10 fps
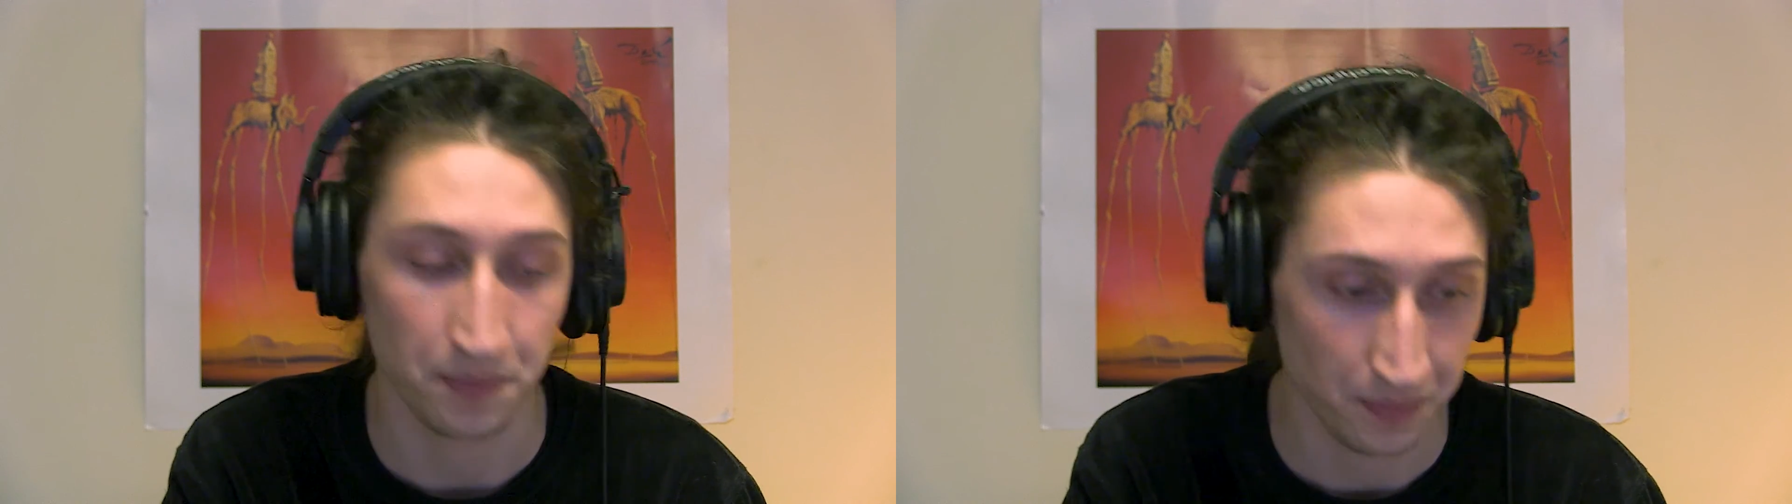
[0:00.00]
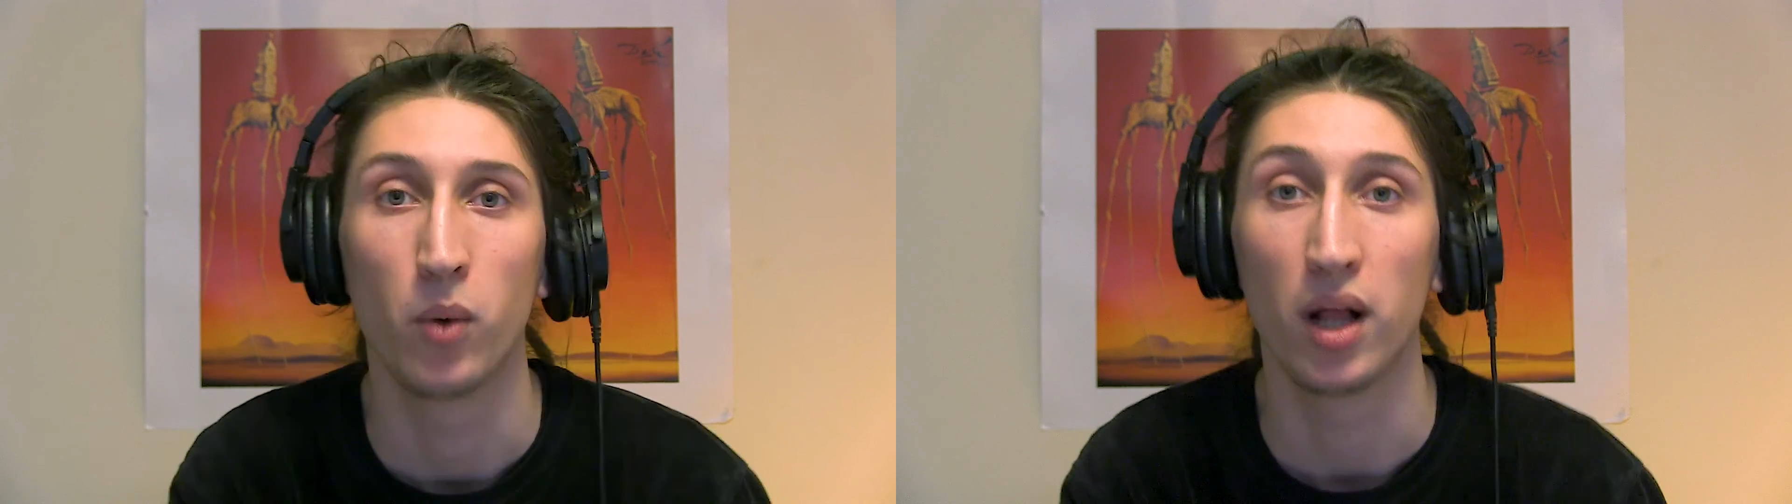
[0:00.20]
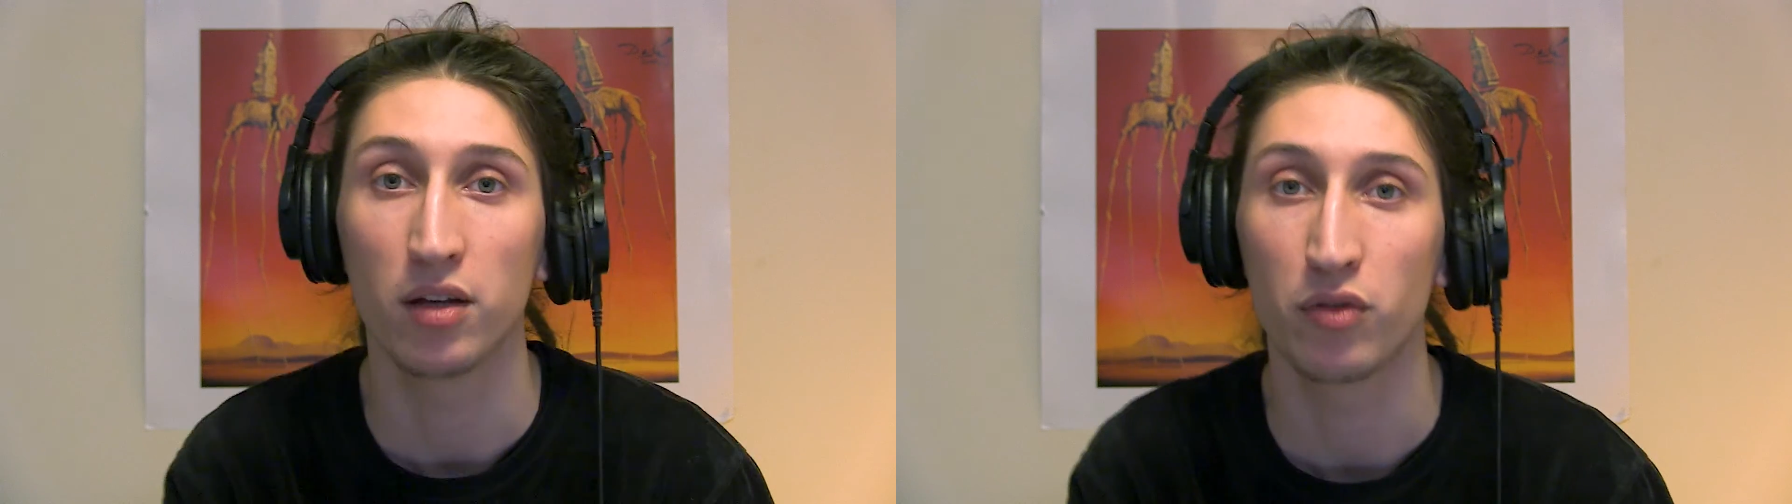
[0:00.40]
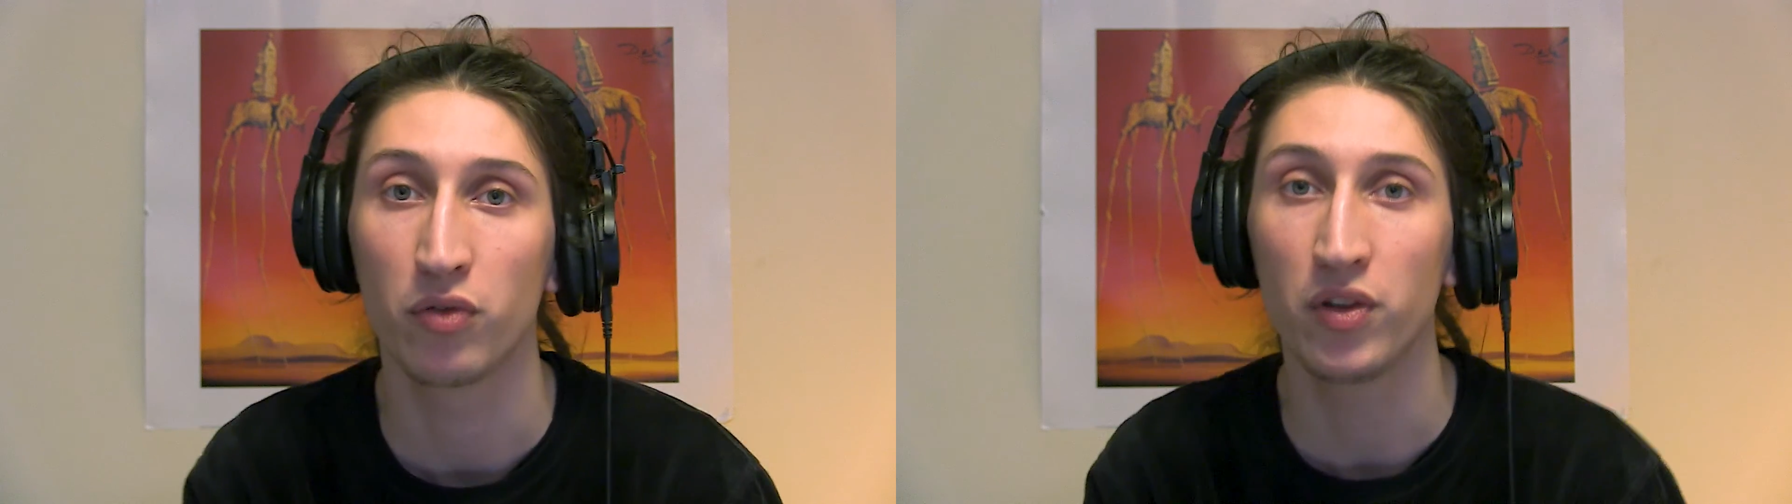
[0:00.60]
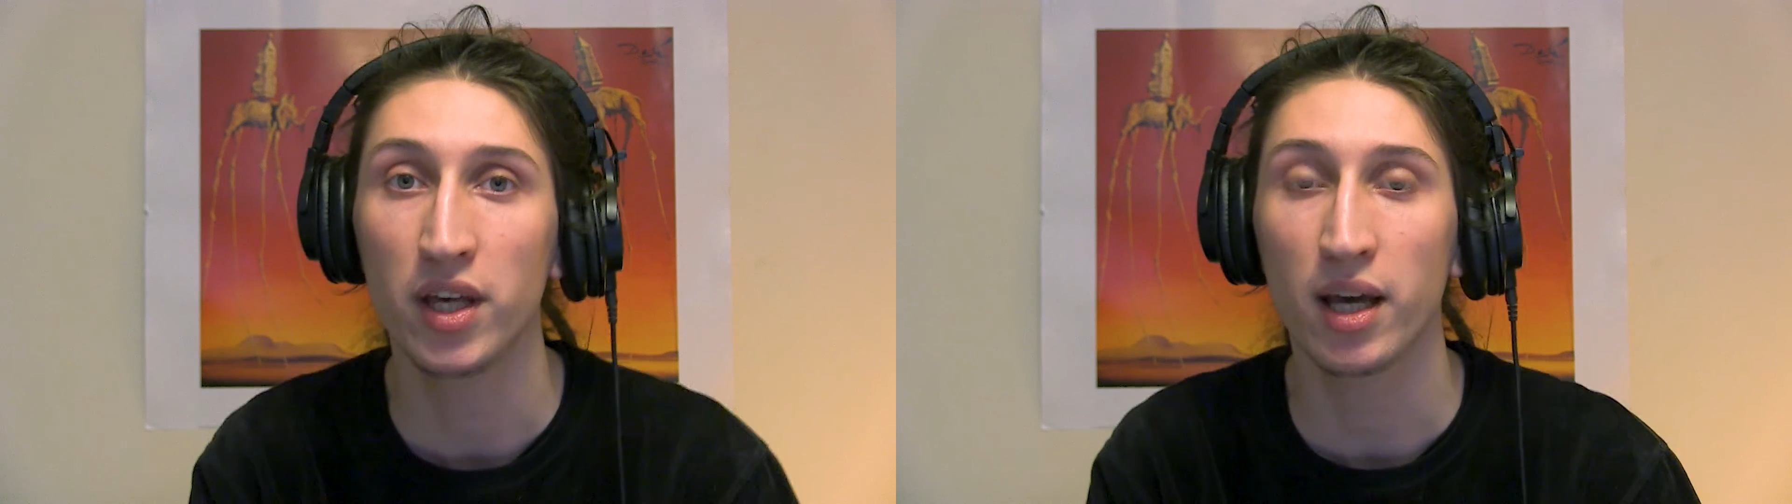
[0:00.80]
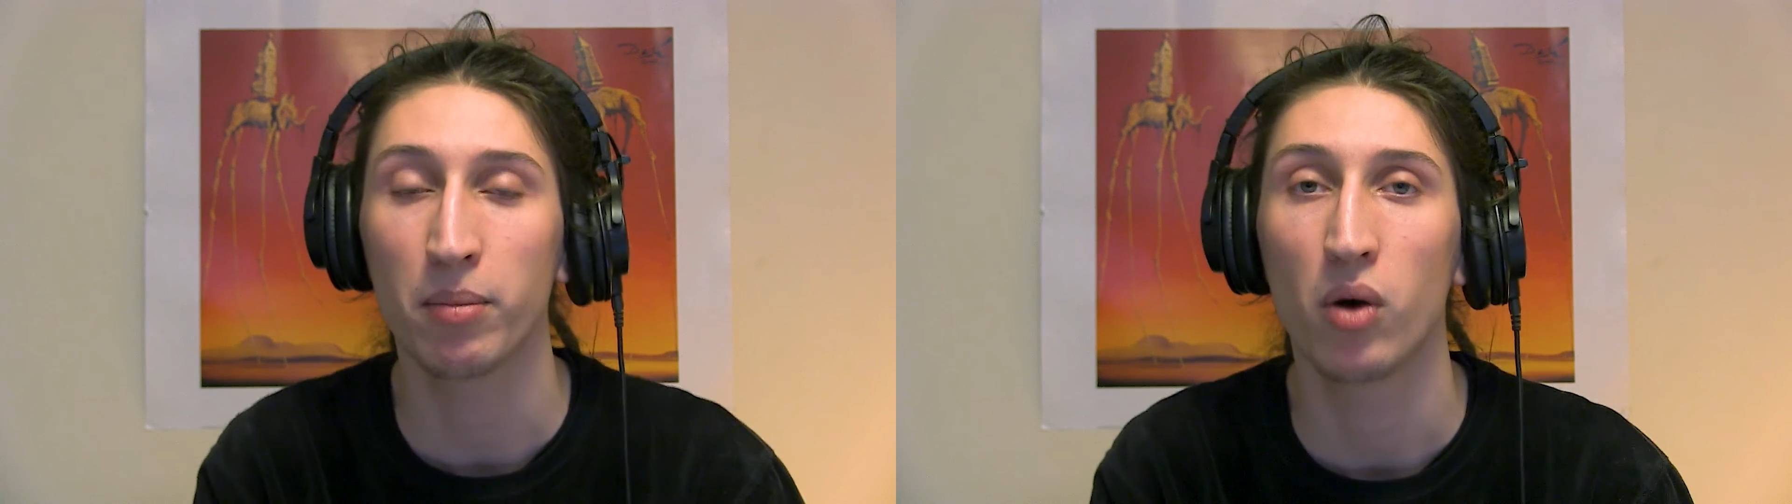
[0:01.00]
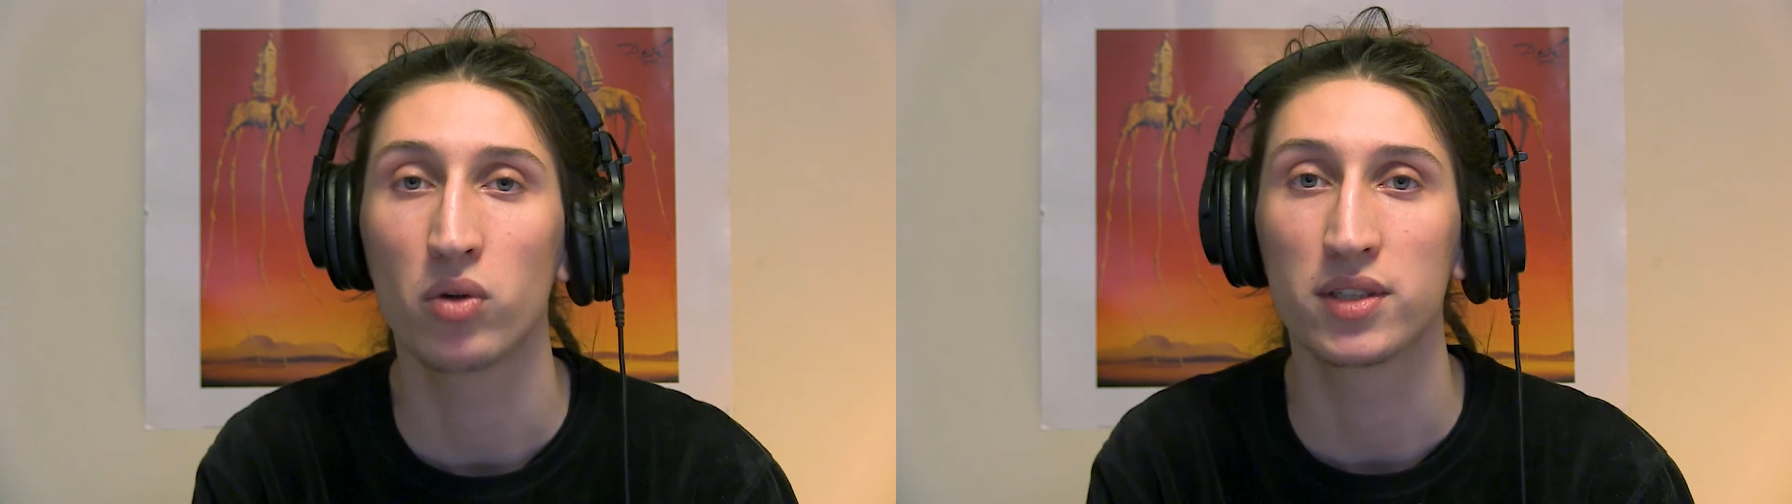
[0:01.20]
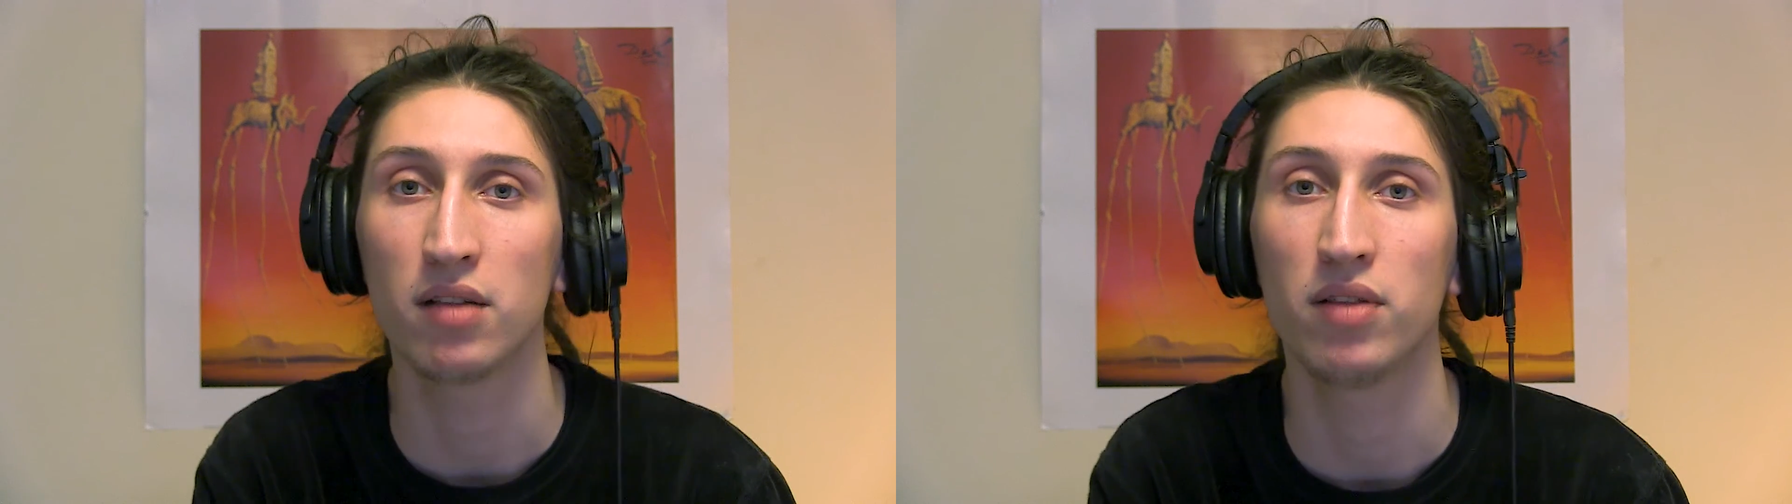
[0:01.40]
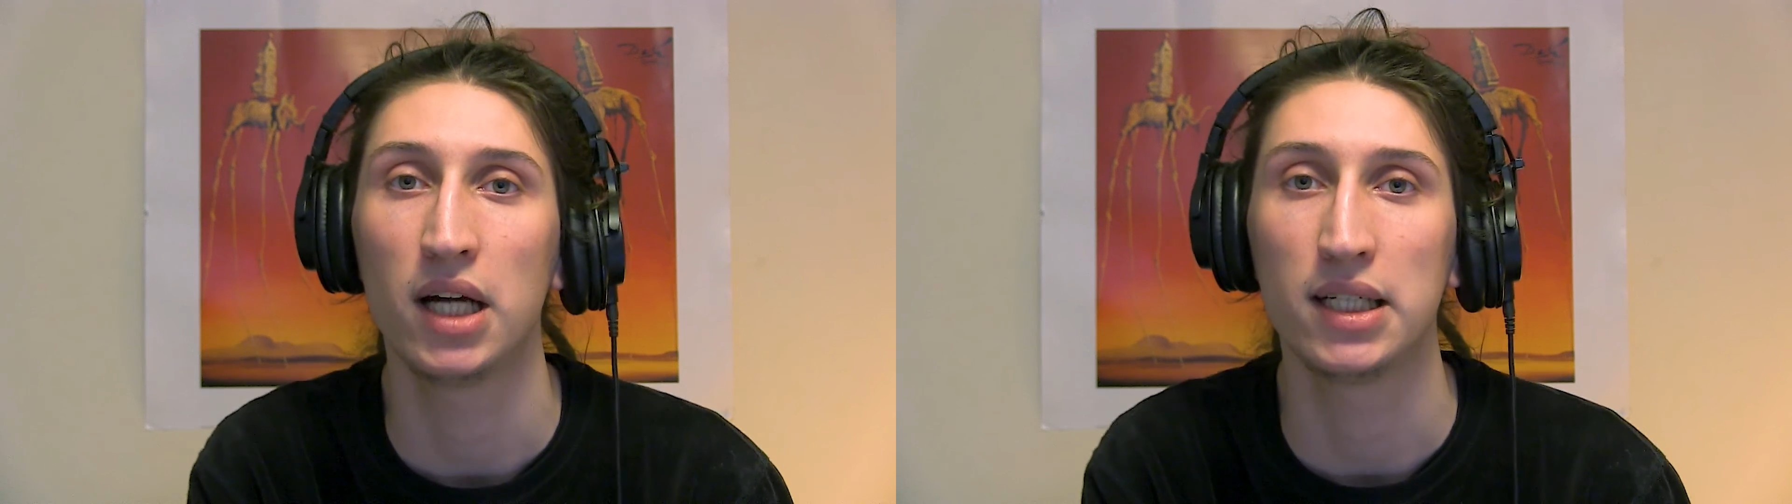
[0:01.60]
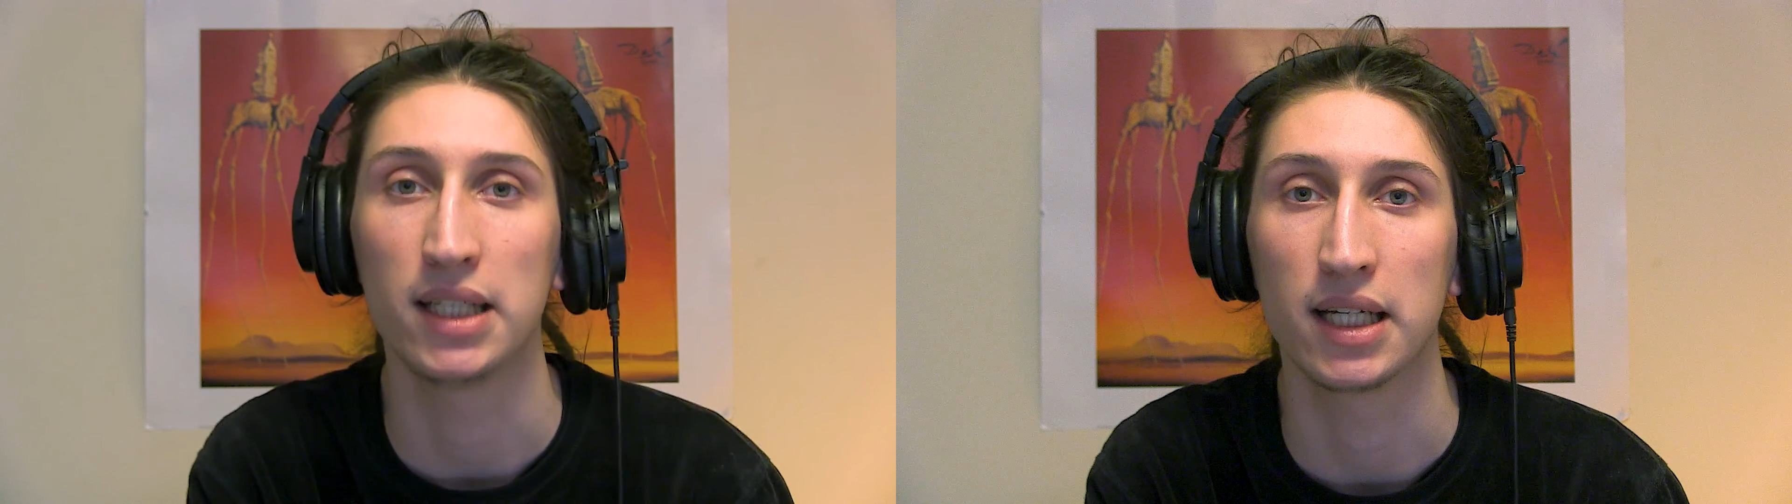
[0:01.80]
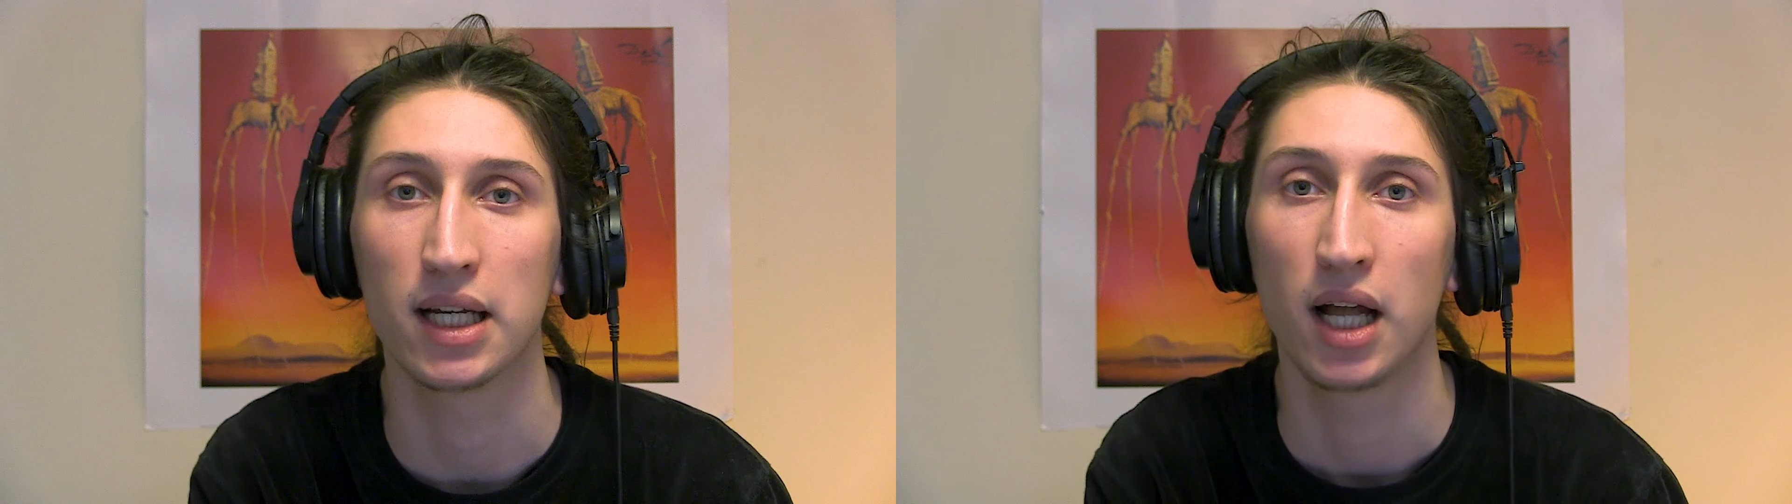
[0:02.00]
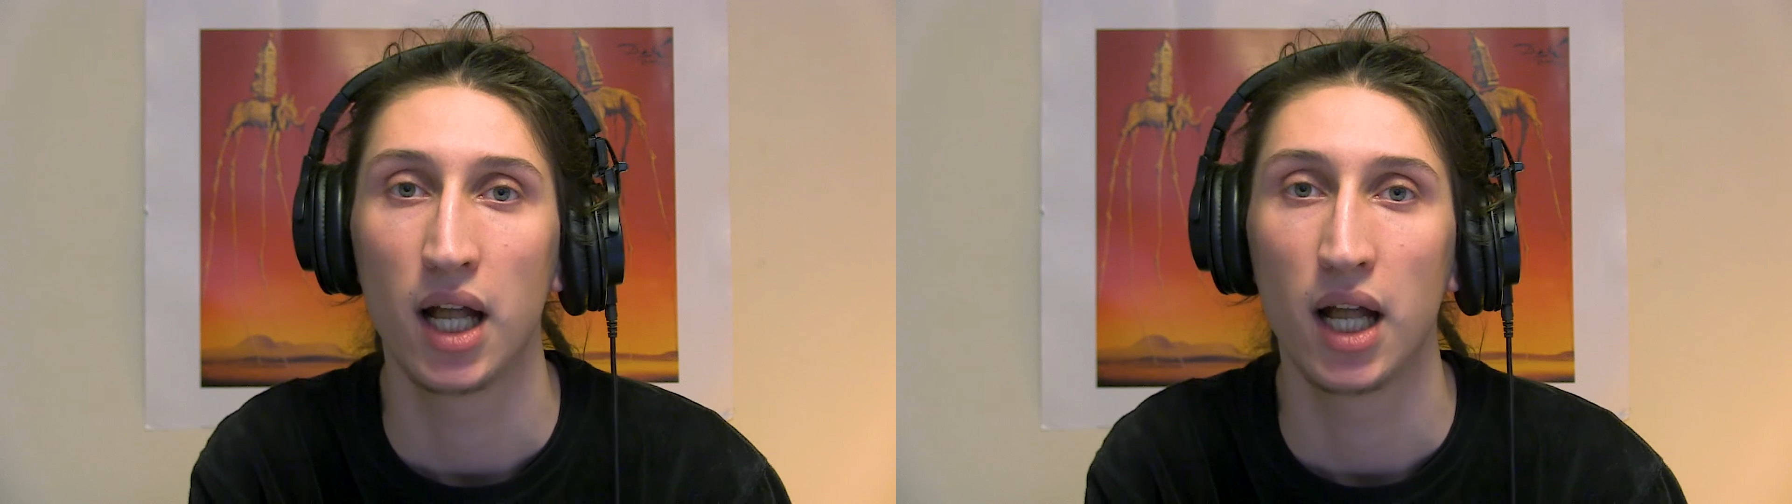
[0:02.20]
Well, if you think about self-learning,